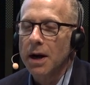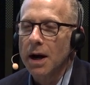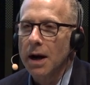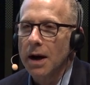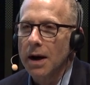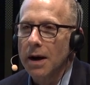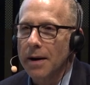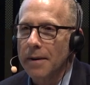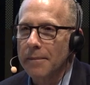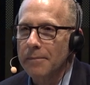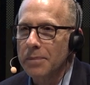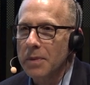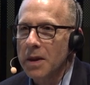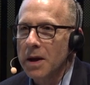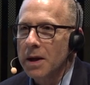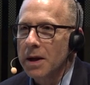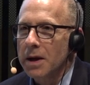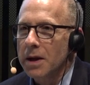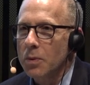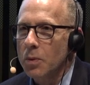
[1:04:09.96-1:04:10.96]
Um,
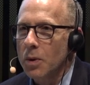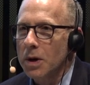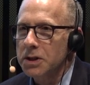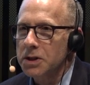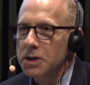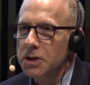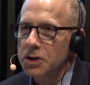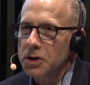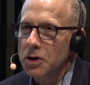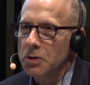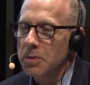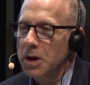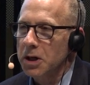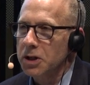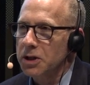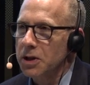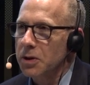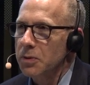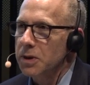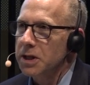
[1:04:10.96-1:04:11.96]
it wasn't so
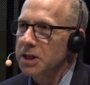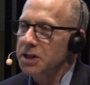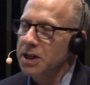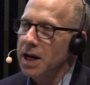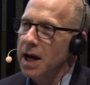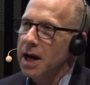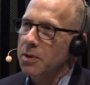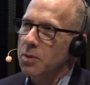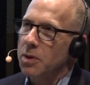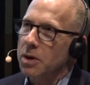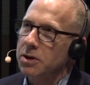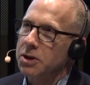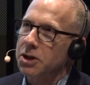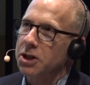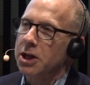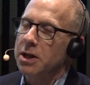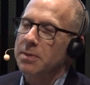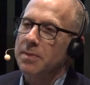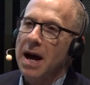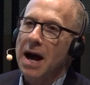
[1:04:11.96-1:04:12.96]
much that we said, well,
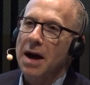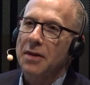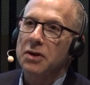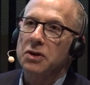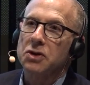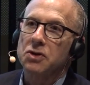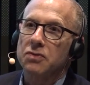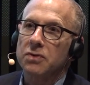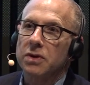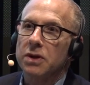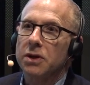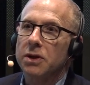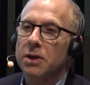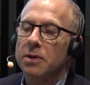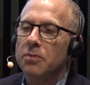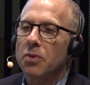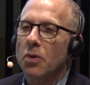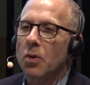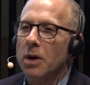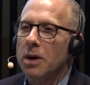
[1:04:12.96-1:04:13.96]
gee, math is a really
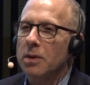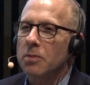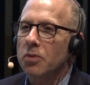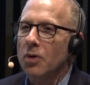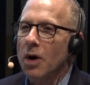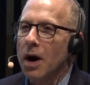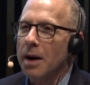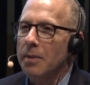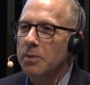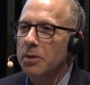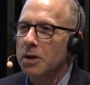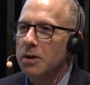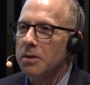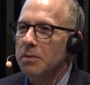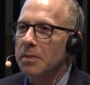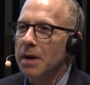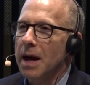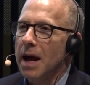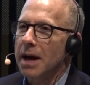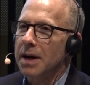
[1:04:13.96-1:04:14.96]
important
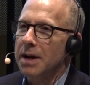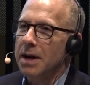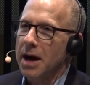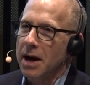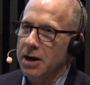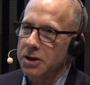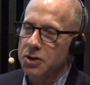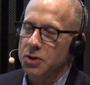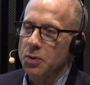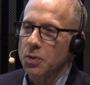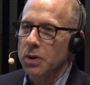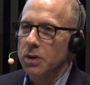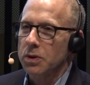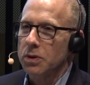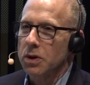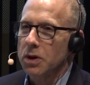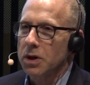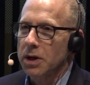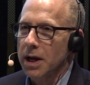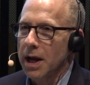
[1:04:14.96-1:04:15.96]
problem, and next we'll
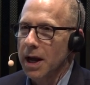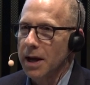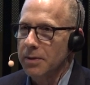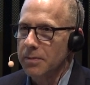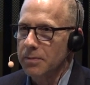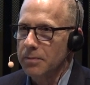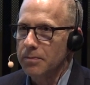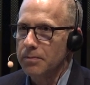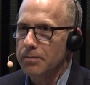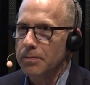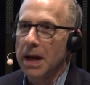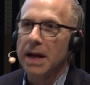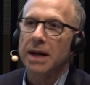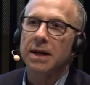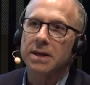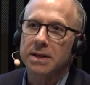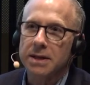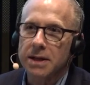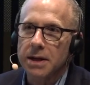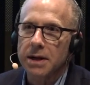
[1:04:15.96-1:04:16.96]
look at
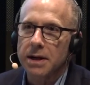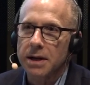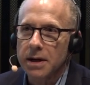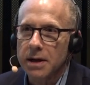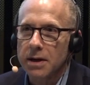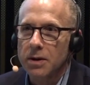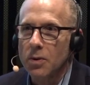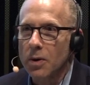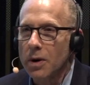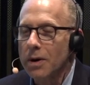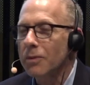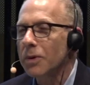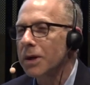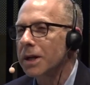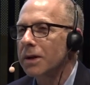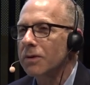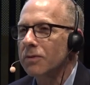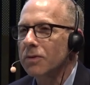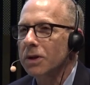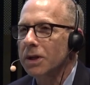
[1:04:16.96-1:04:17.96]
painting, or we
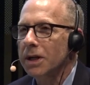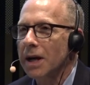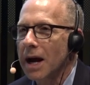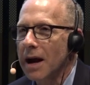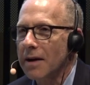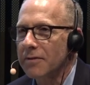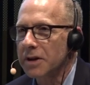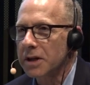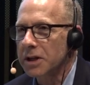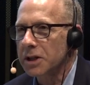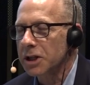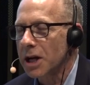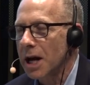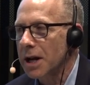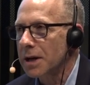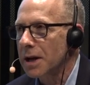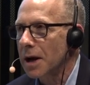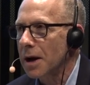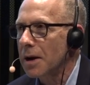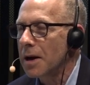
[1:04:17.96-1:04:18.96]
didn't really have an
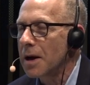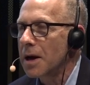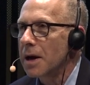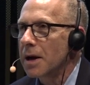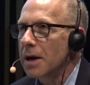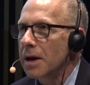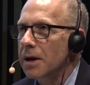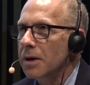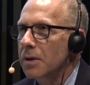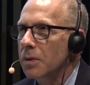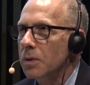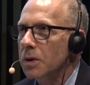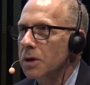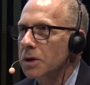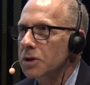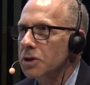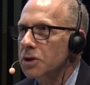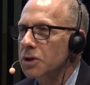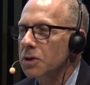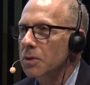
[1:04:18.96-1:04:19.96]
agenda. It
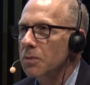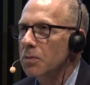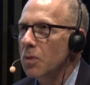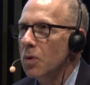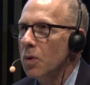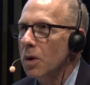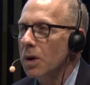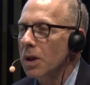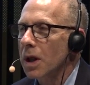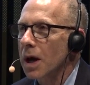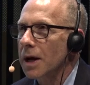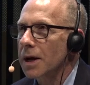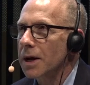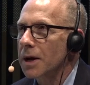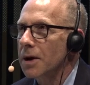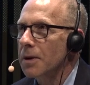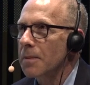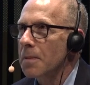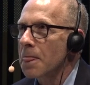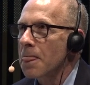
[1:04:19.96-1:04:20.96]
was more
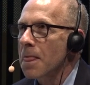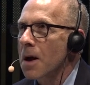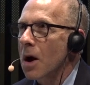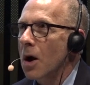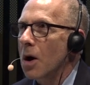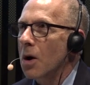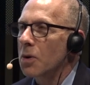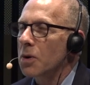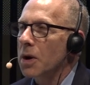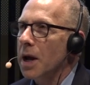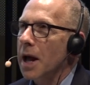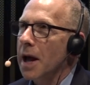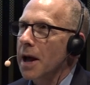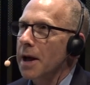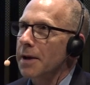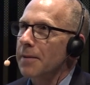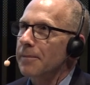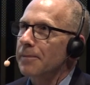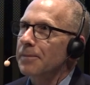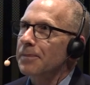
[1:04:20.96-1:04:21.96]
like,
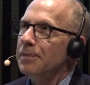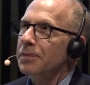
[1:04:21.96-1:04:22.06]
okay,